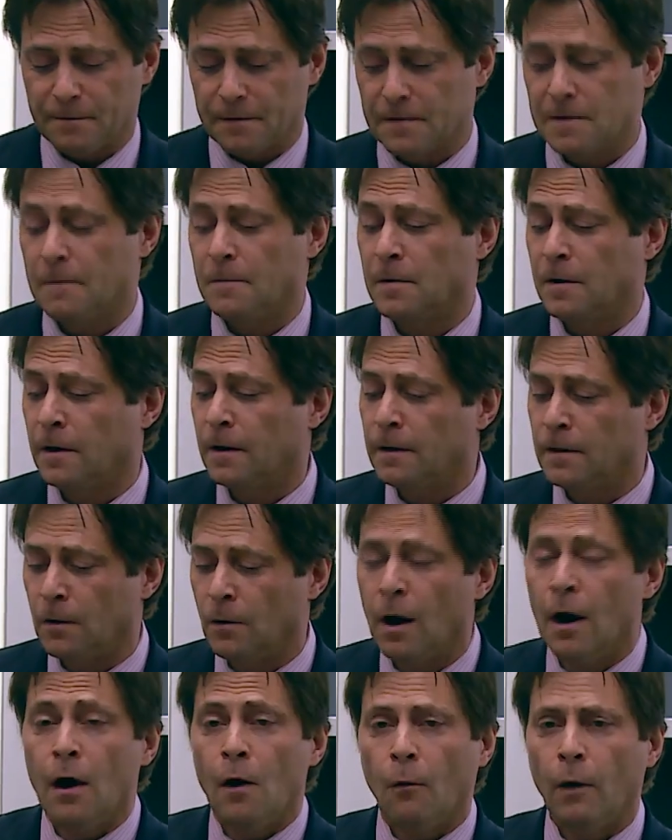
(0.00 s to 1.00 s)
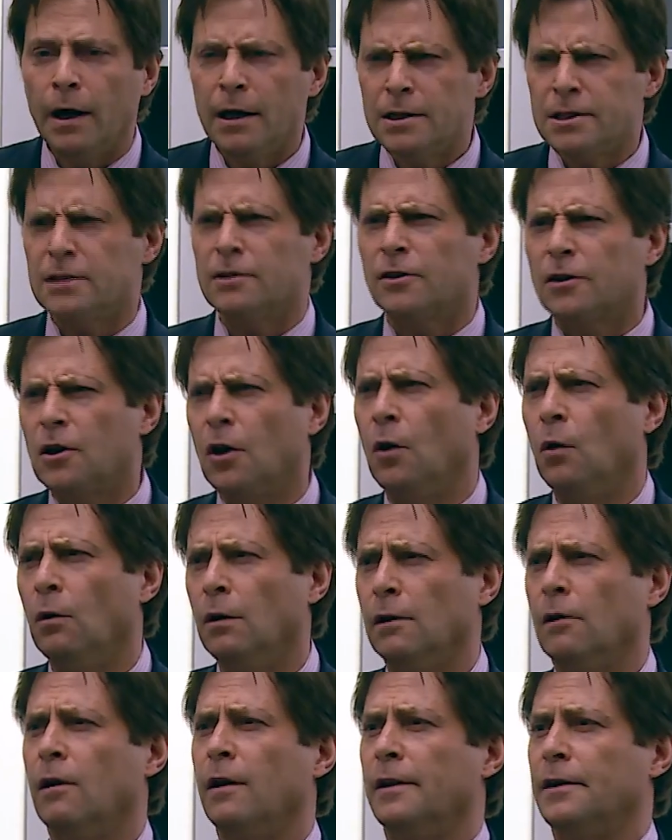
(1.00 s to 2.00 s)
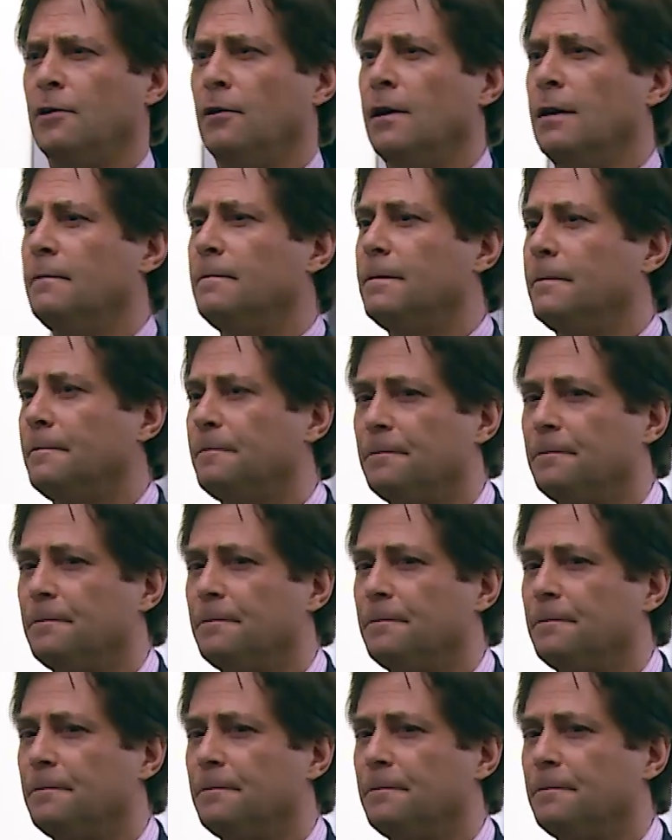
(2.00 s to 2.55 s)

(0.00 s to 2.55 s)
of something you can do. What is our goal, all in all,